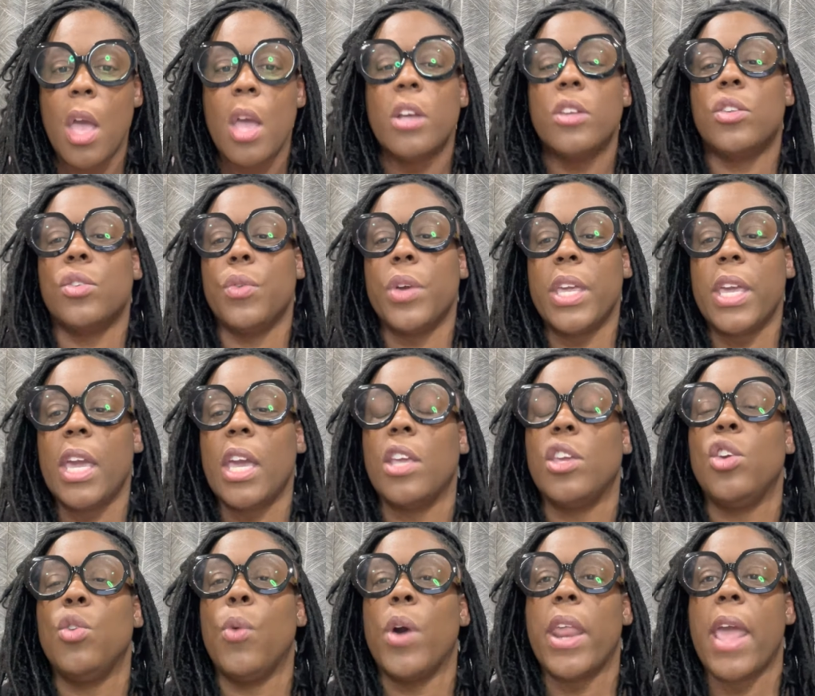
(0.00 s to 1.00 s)
So again,
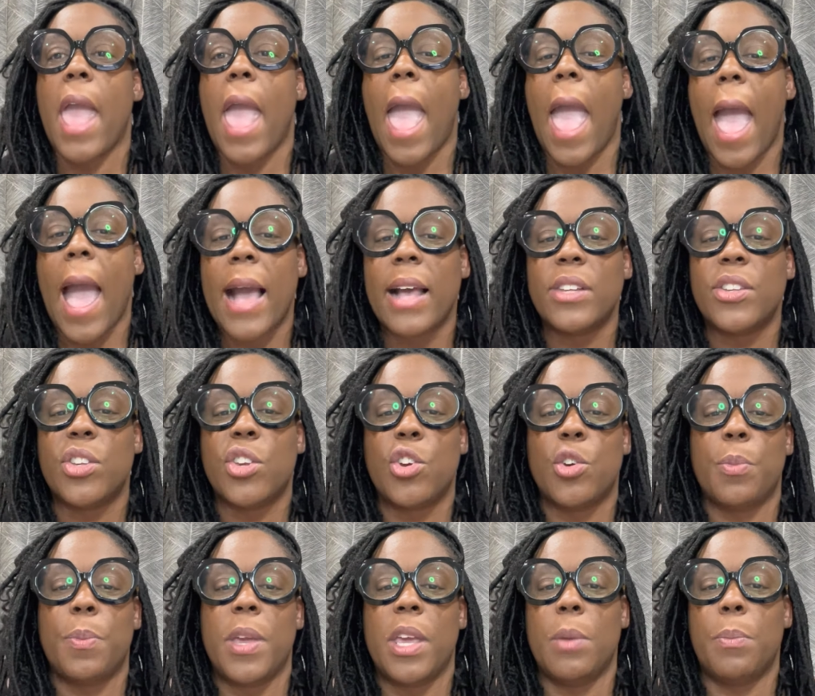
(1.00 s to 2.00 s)
you want to ask
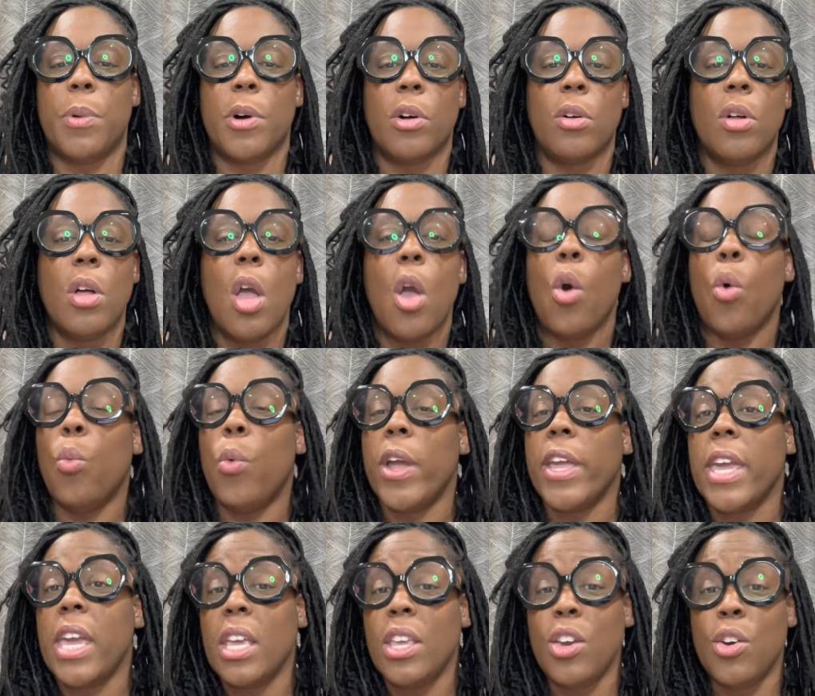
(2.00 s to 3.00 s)
your people,
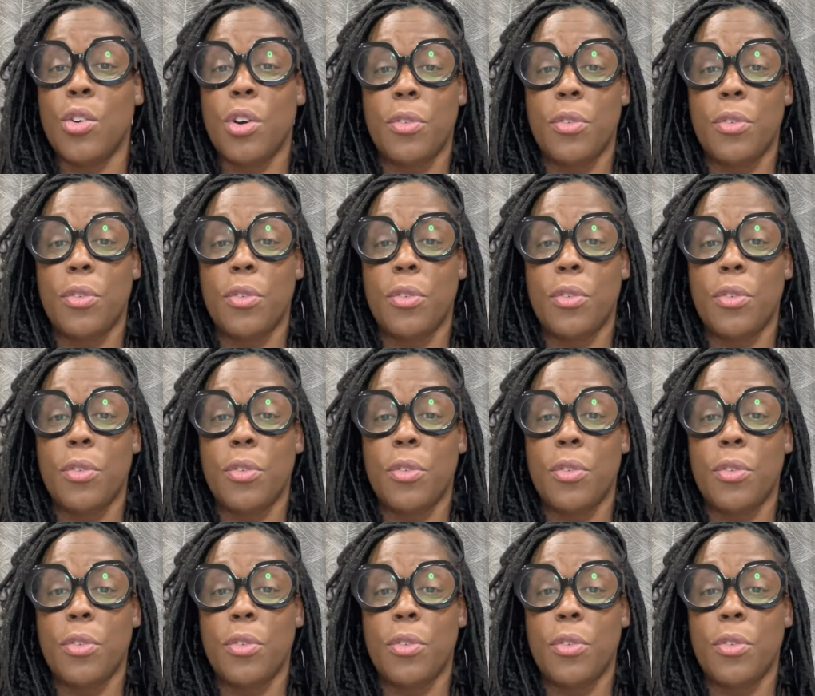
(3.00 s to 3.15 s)
what can you